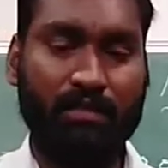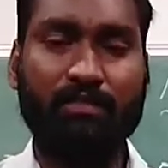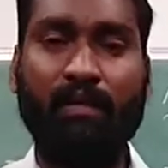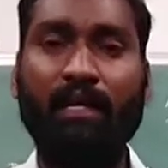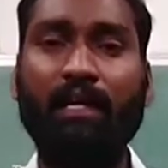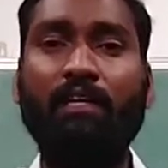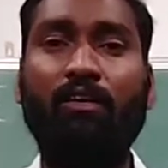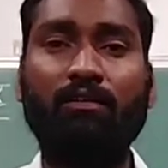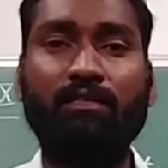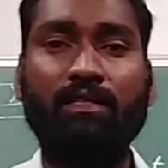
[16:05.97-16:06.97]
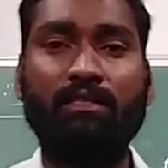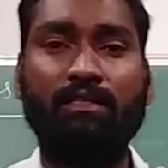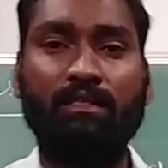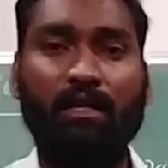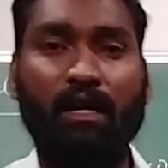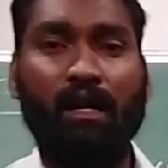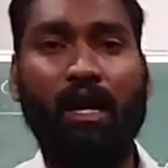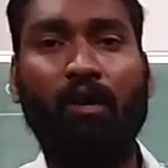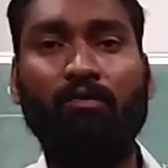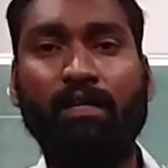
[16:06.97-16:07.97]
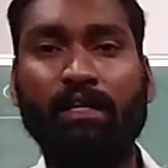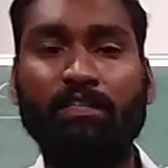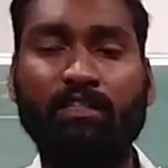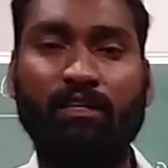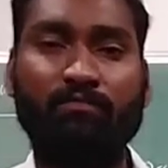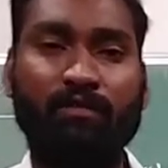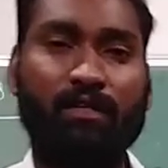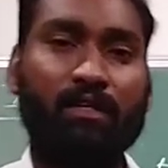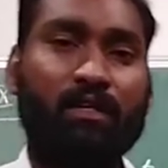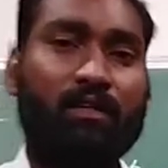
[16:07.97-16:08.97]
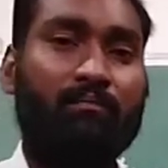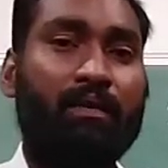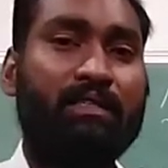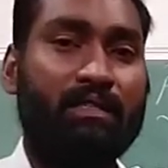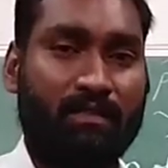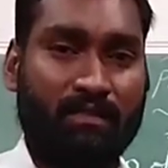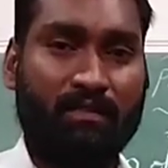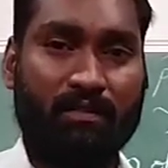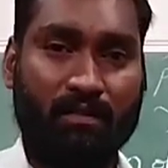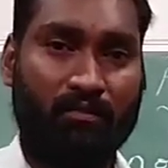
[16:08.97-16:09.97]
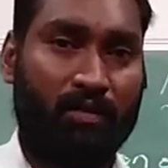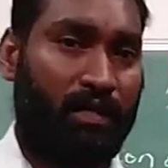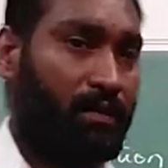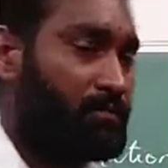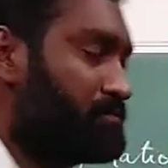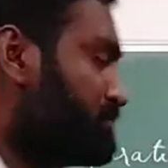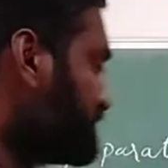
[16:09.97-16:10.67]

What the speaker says: These metallic oxides have the nature of bases. Okay.